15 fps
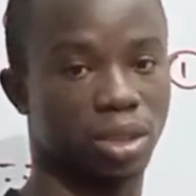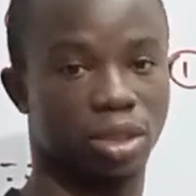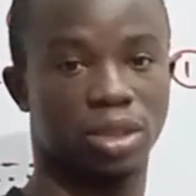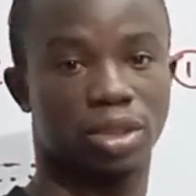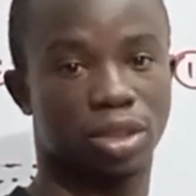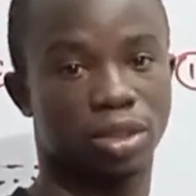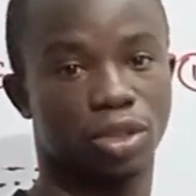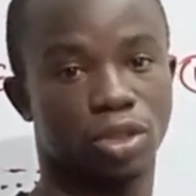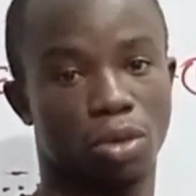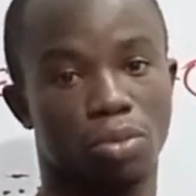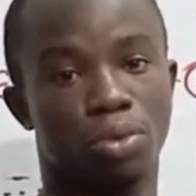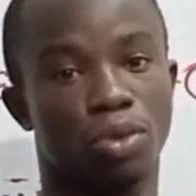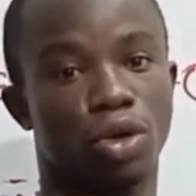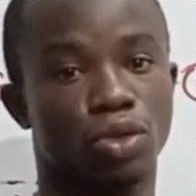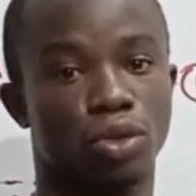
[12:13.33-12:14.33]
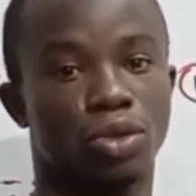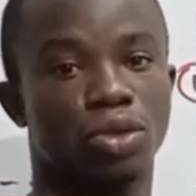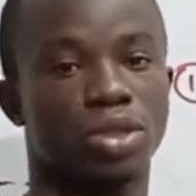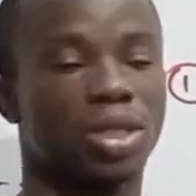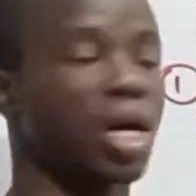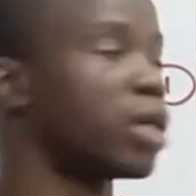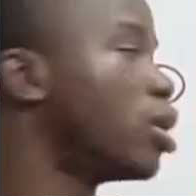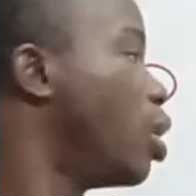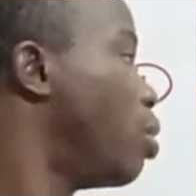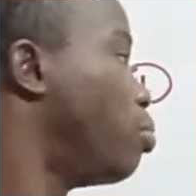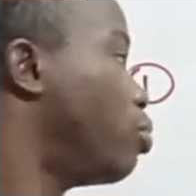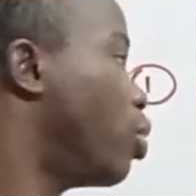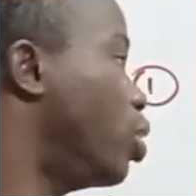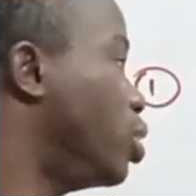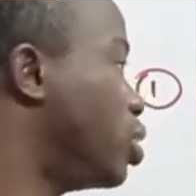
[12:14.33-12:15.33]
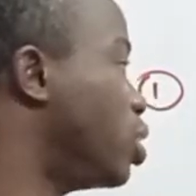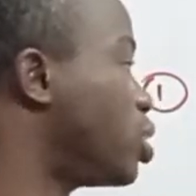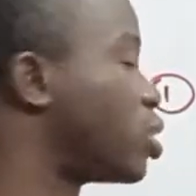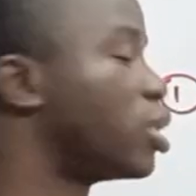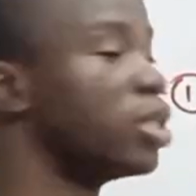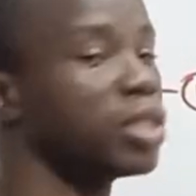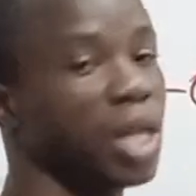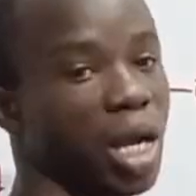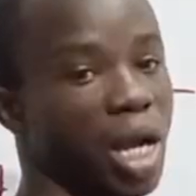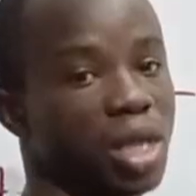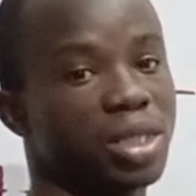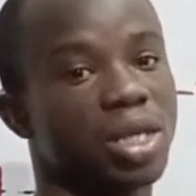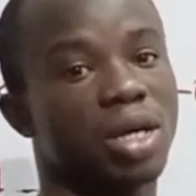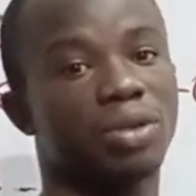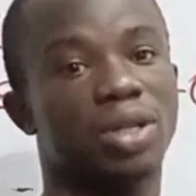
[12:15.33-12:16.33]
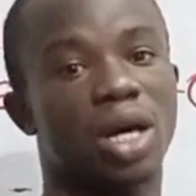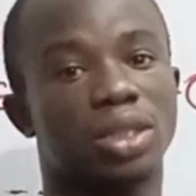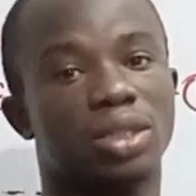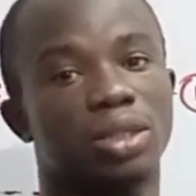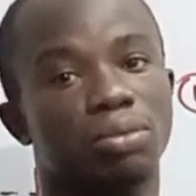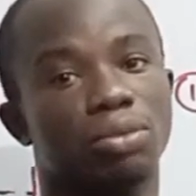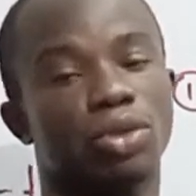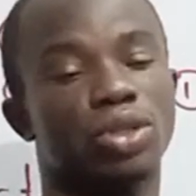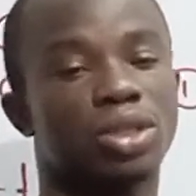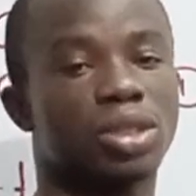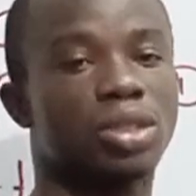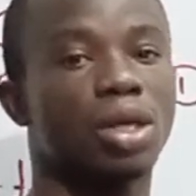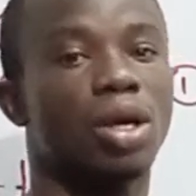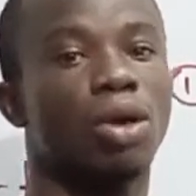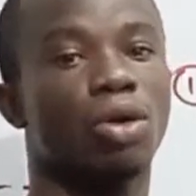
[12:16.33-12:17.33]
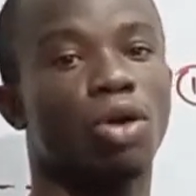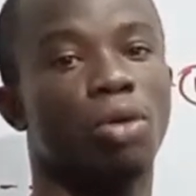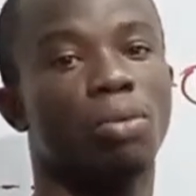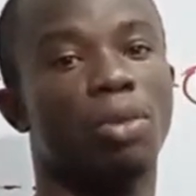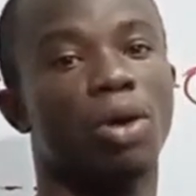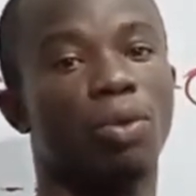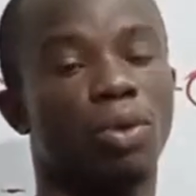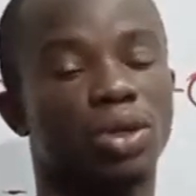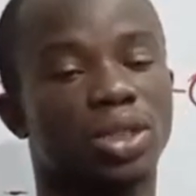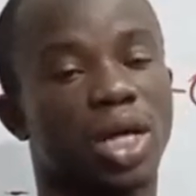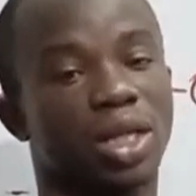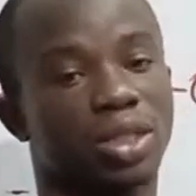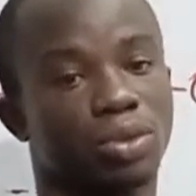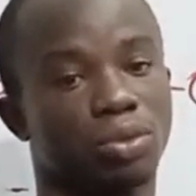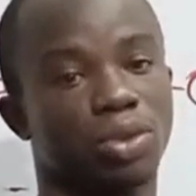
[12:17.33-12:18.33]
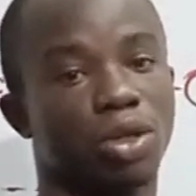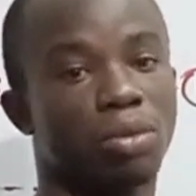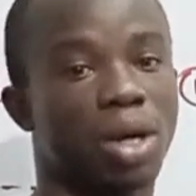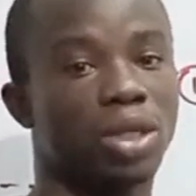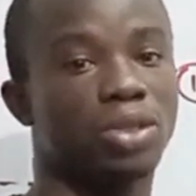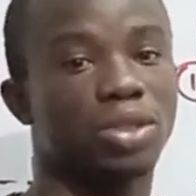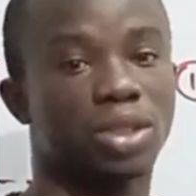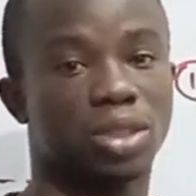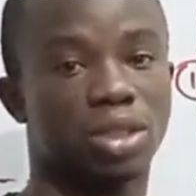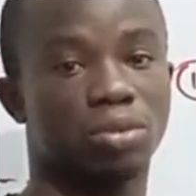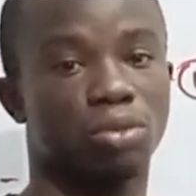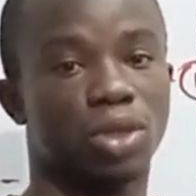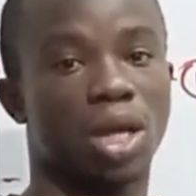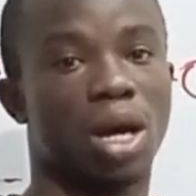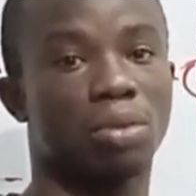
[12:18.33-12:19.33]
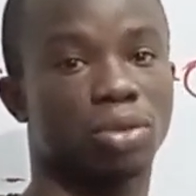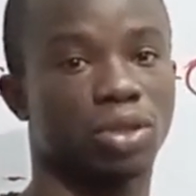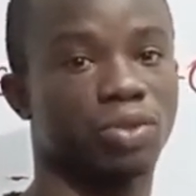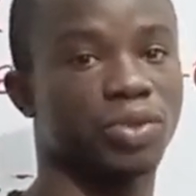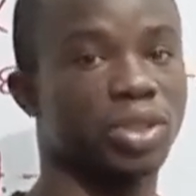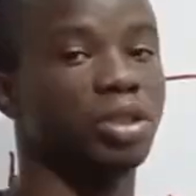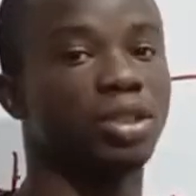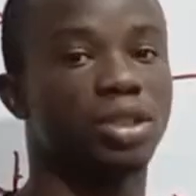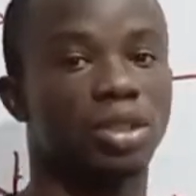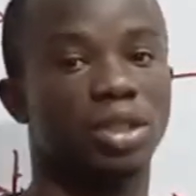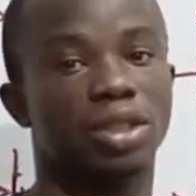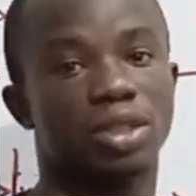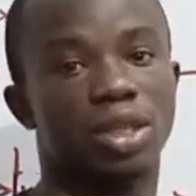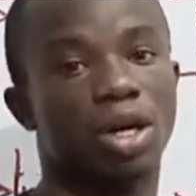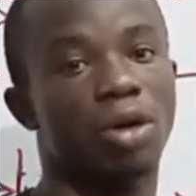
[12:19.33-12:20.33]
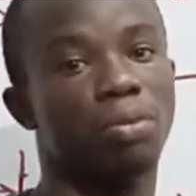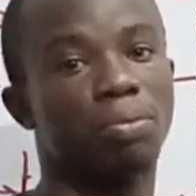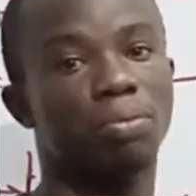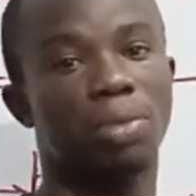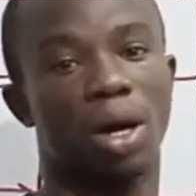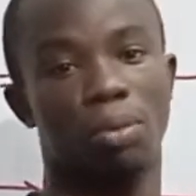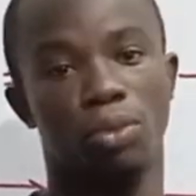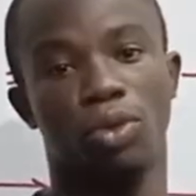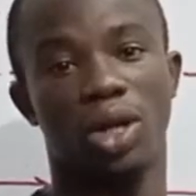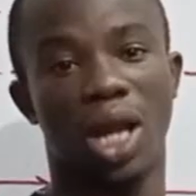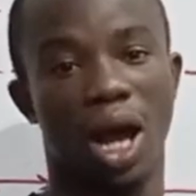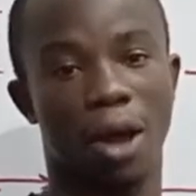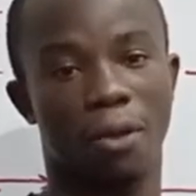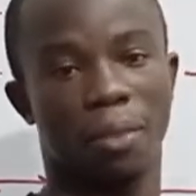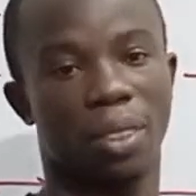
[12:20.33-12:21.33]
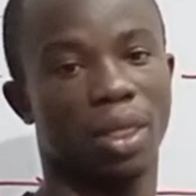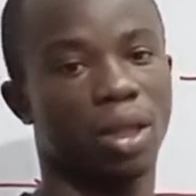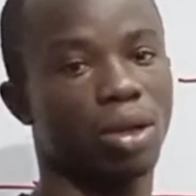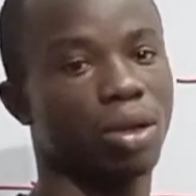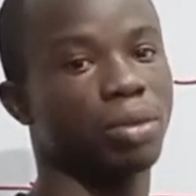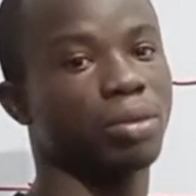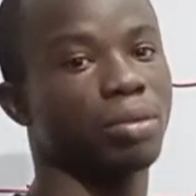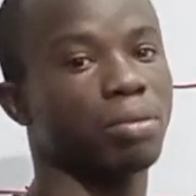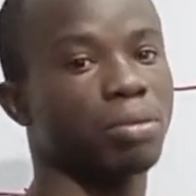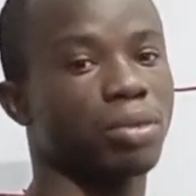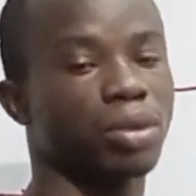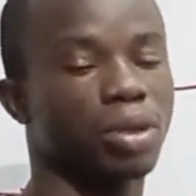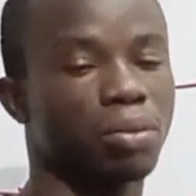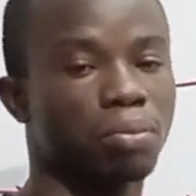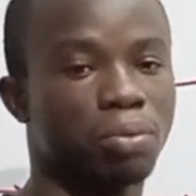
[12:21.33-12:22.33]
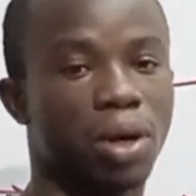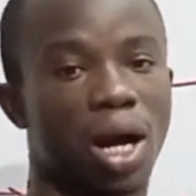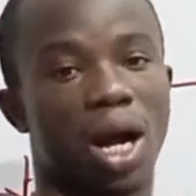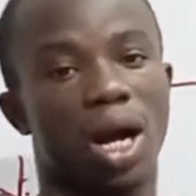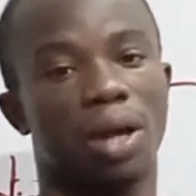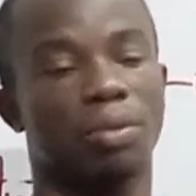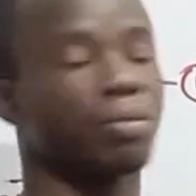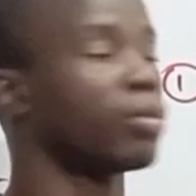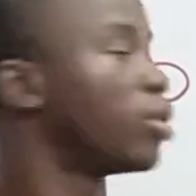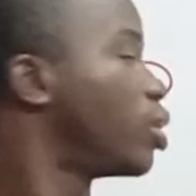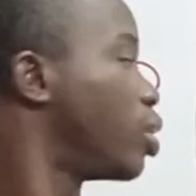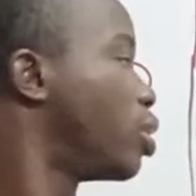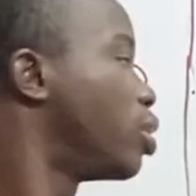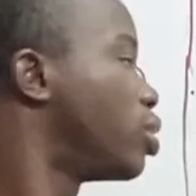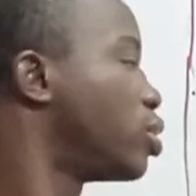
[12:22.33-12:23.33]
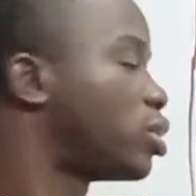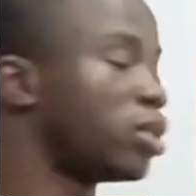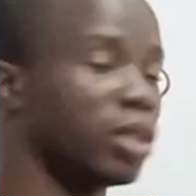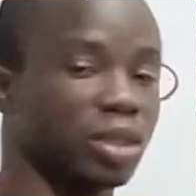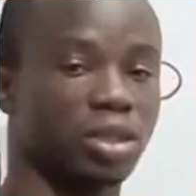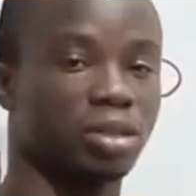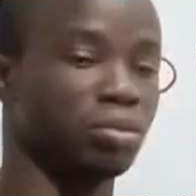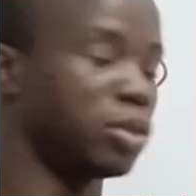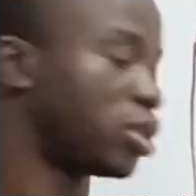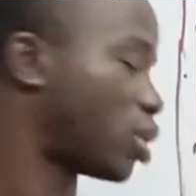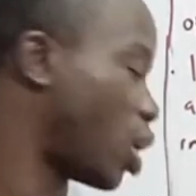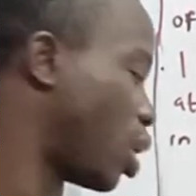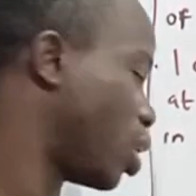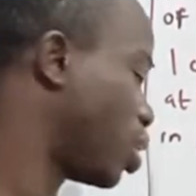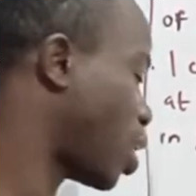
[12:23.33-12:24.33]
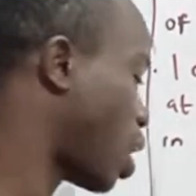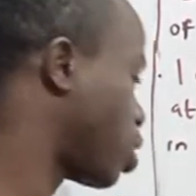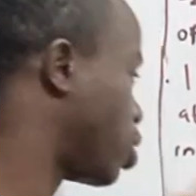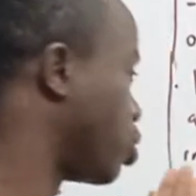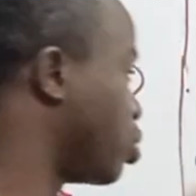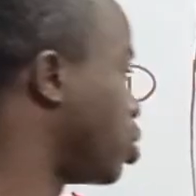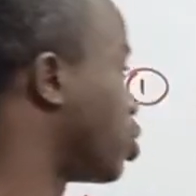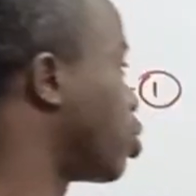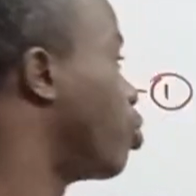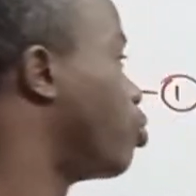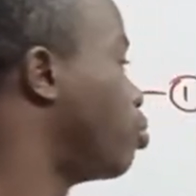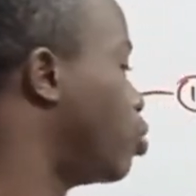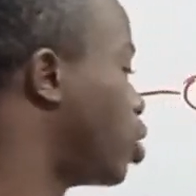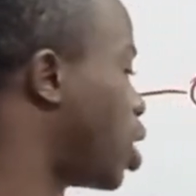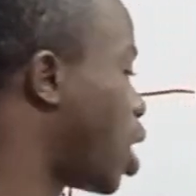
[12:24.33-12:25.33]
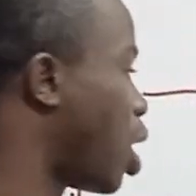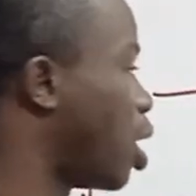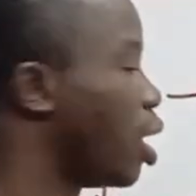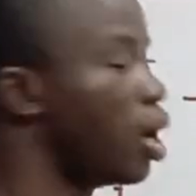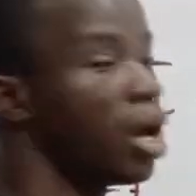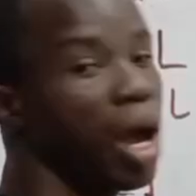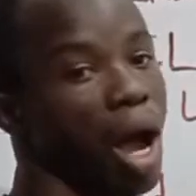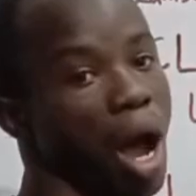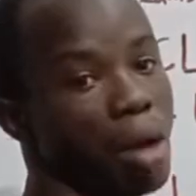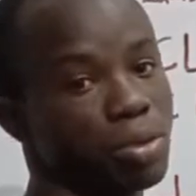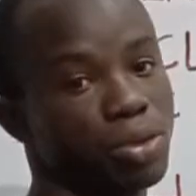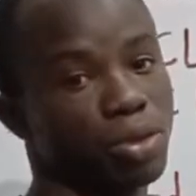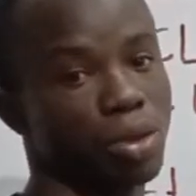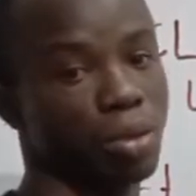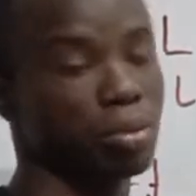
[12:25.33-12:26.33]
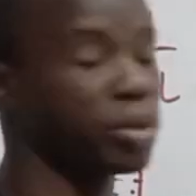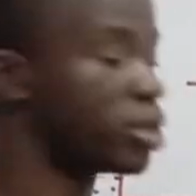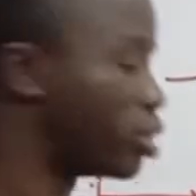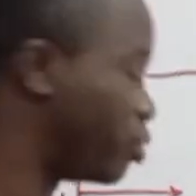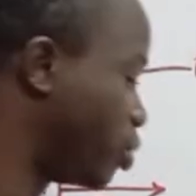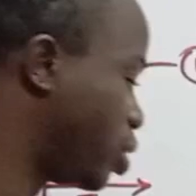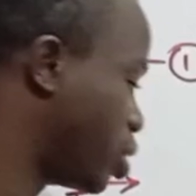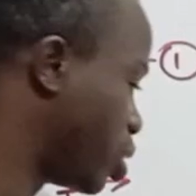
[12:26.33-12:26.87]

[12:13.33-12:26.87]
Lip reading: Some people also use that. But in this case, like I said, that the most common one that we normally use is the molar absorptivity, and is per molar per centimeter. That's the unit of molar absorptivity.